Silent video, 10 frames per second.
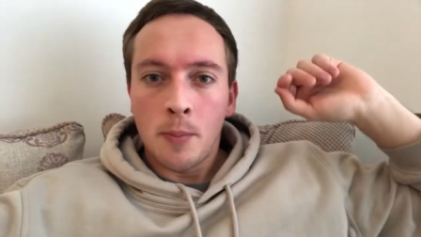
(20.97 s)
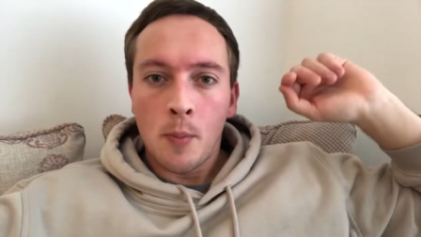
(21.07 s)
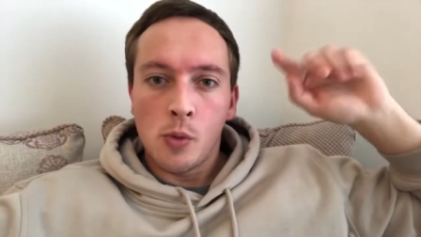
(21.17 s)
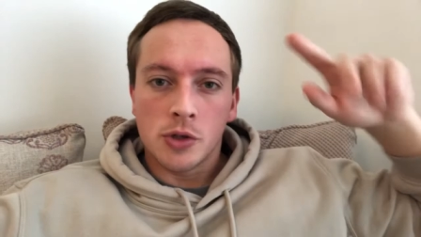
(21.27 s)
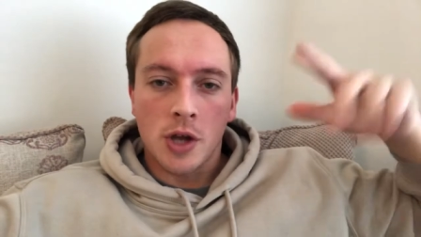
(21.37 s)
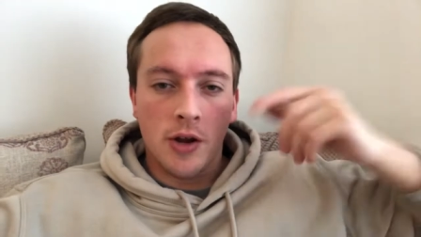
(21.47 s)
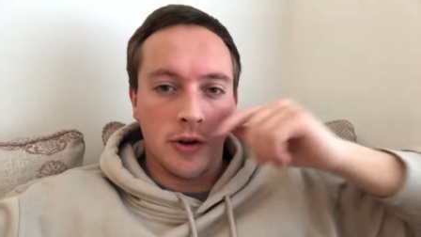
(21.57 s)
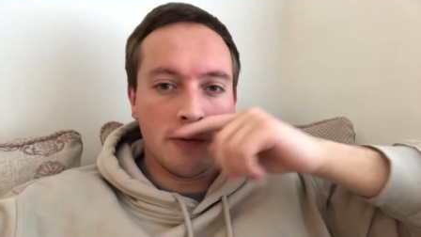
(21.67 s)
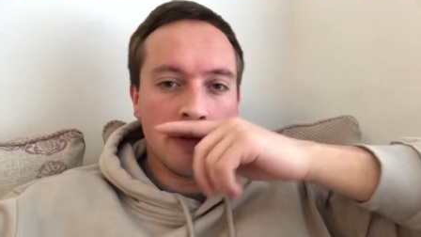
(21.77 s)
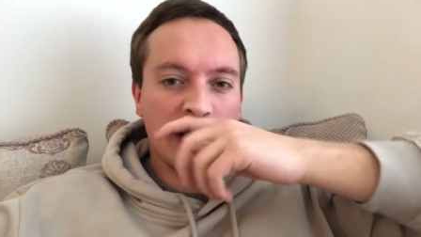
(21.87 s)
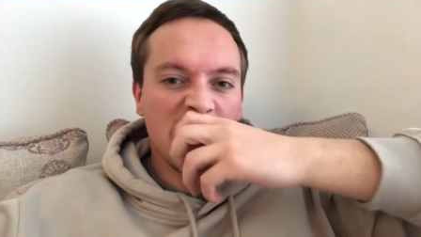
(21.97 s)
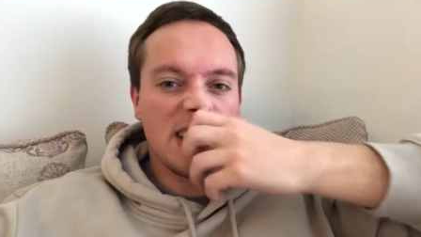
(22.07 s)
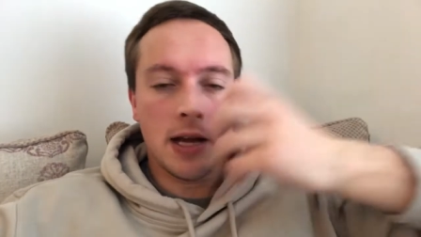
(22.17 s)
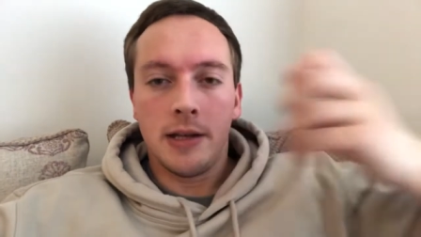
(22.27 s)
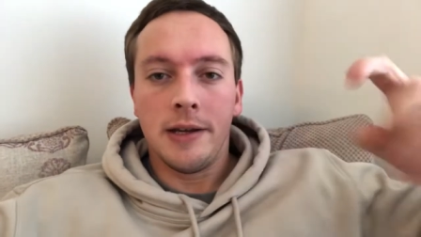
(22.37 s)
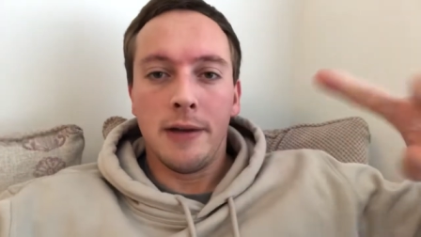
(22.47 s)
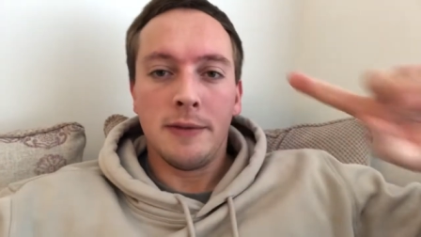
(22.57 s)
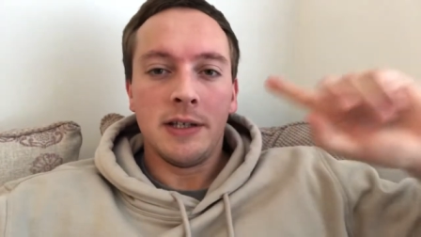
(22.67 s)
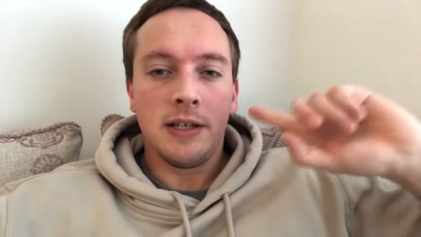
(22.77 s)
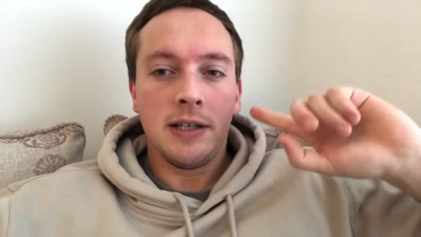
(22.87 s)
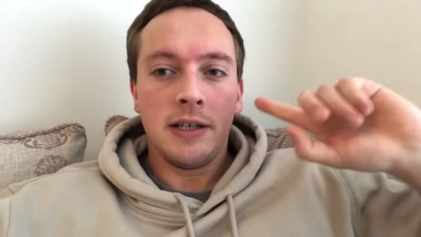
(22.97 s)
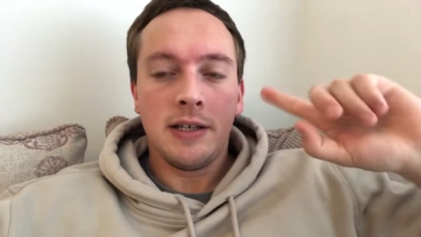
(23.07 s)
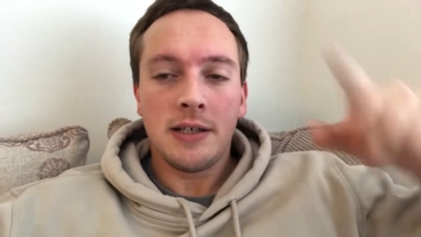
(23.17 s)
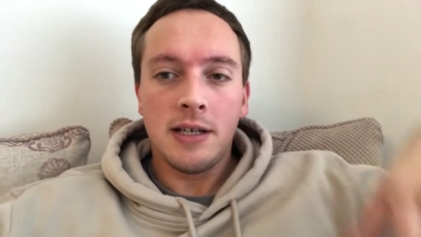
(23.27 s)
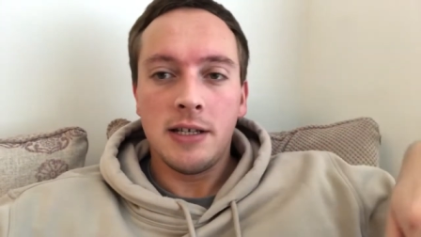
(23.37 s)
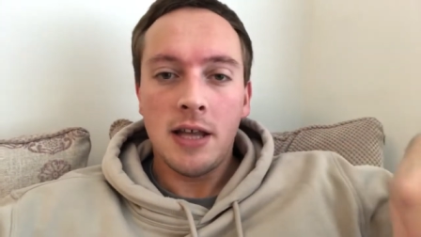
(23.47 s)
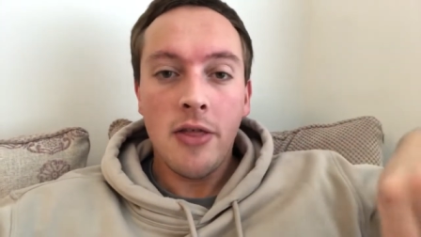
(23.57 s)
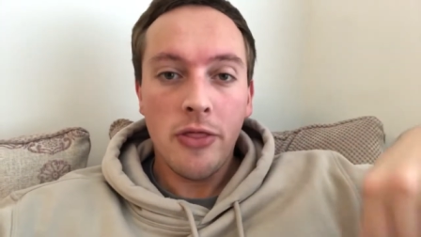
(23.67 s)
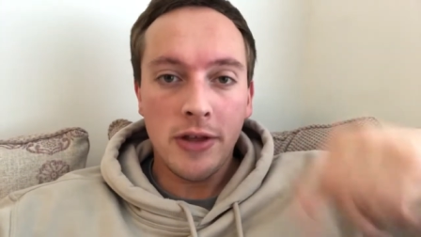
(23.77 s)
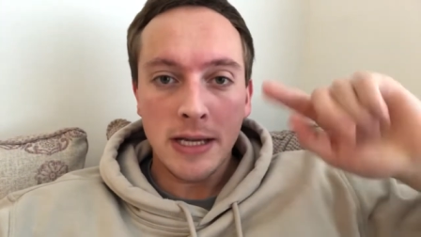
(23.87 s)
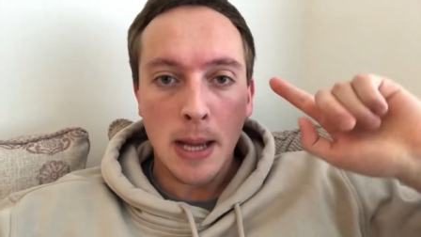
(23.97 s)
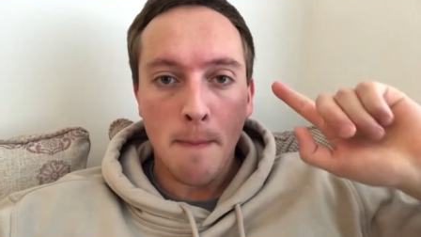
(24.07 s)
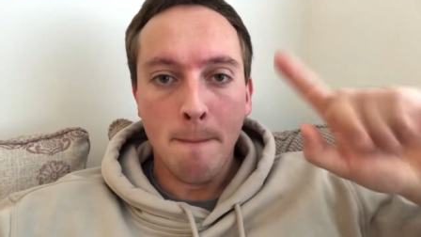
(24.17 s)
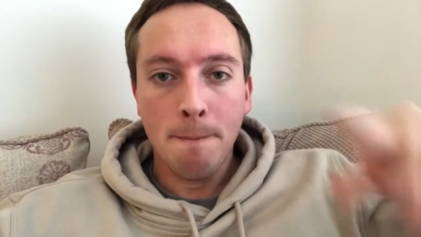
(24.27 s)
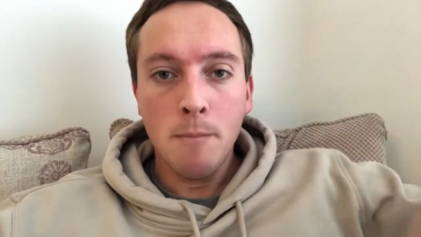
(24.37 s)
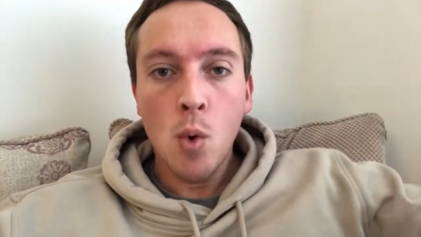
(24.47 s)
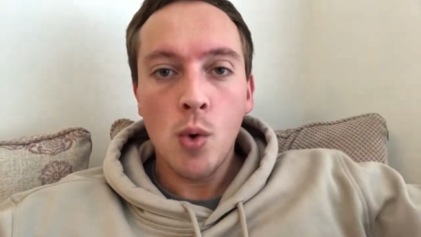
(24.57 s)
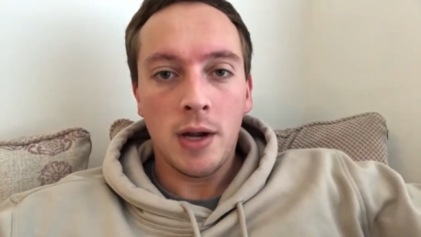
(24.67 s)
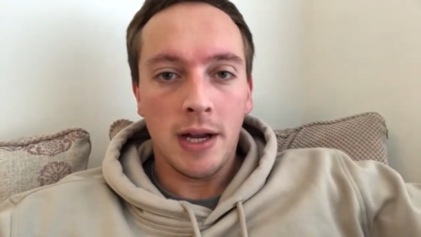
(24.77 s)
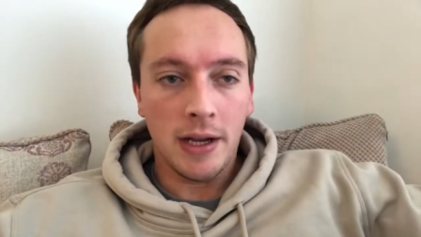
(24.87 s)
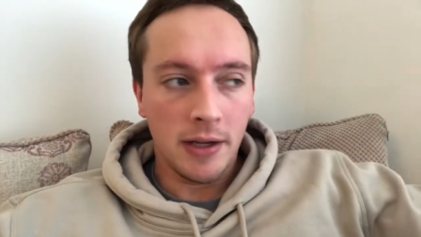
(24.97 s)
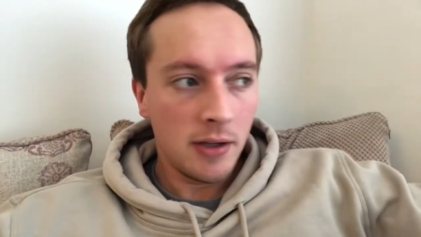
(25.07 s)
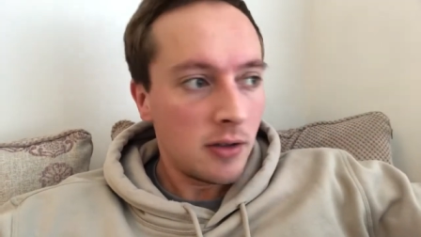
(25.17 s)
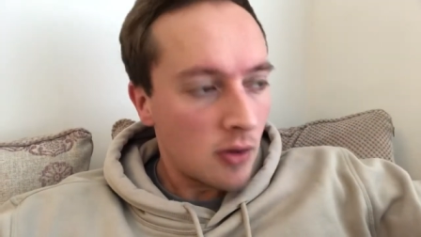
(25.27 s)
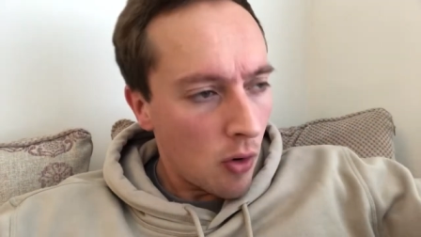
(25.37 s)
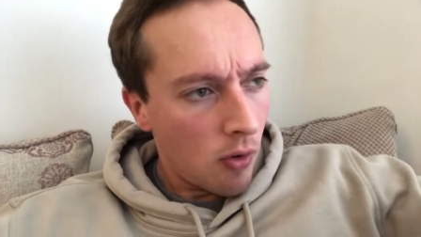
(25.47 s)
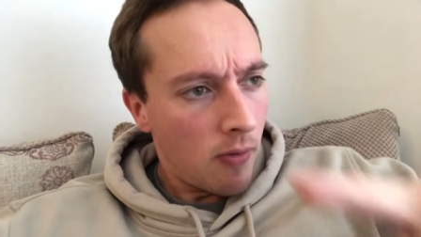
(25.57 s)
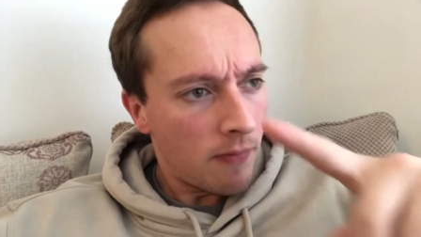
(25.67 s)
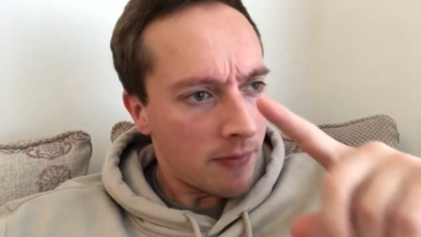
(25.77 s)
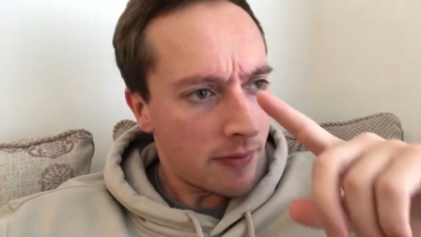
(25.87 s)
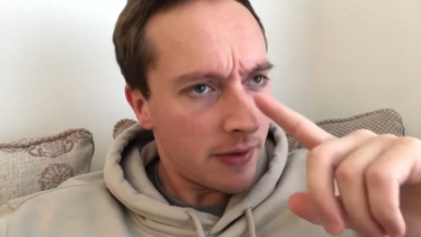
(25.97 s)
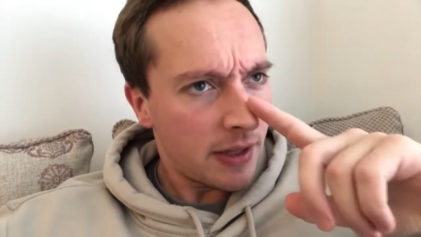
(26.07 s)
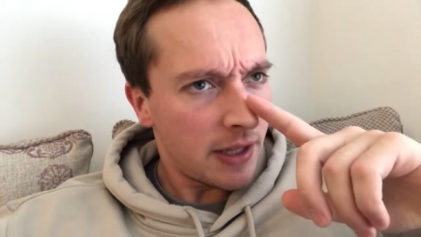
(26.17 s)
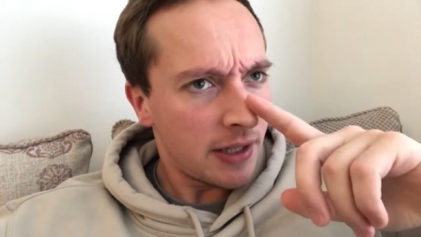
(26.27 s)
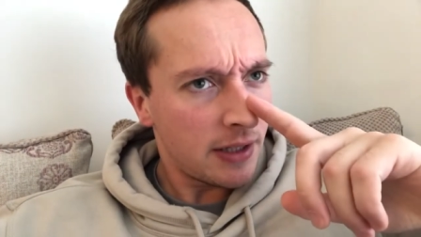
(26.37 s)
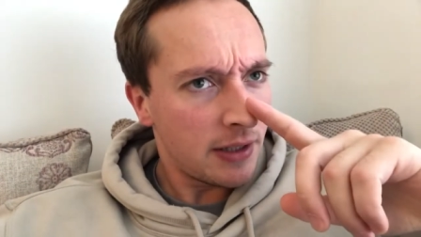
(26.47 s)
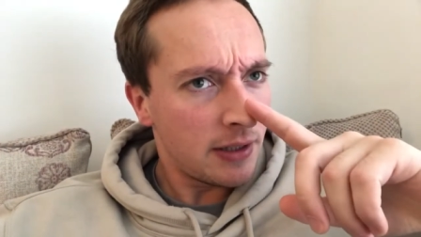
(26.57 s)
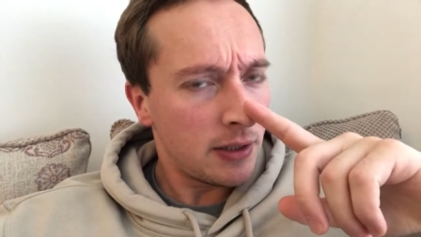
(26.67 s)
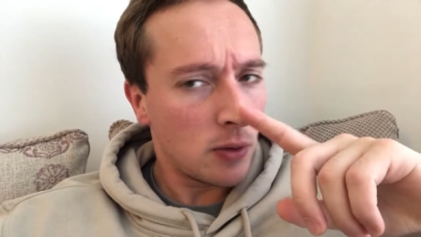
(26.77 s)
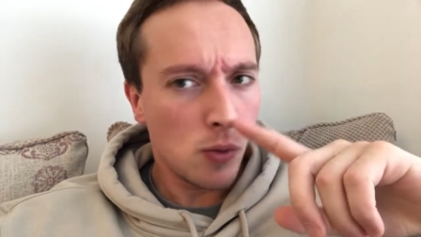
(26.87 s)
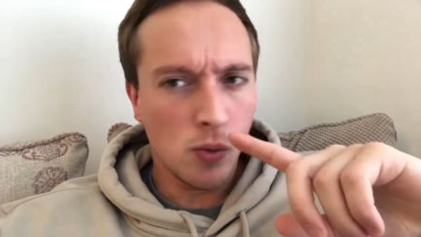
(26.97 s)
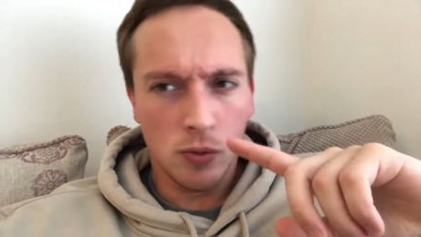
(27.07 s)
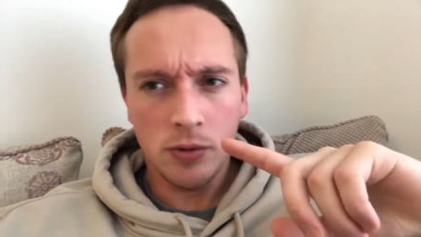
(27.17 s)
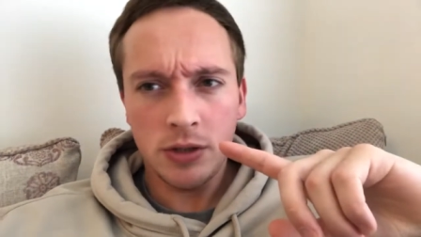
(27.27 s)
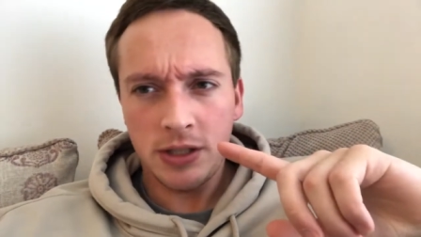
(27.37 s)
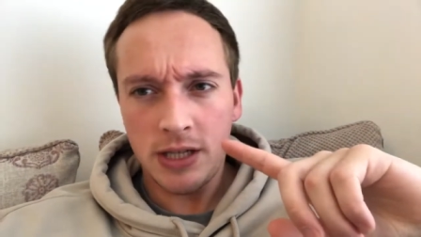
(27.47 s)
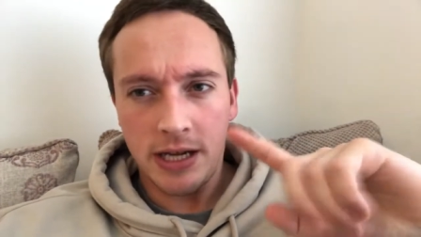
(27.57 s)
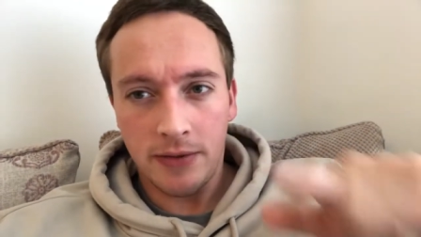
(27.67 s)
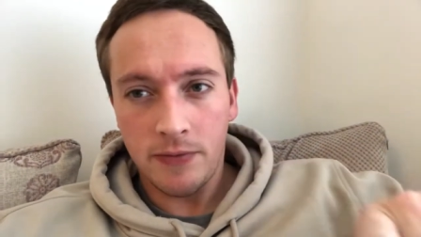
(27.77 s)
What's going on, everyone? It's Hayden Davison here. It is the morning of the oh sixth.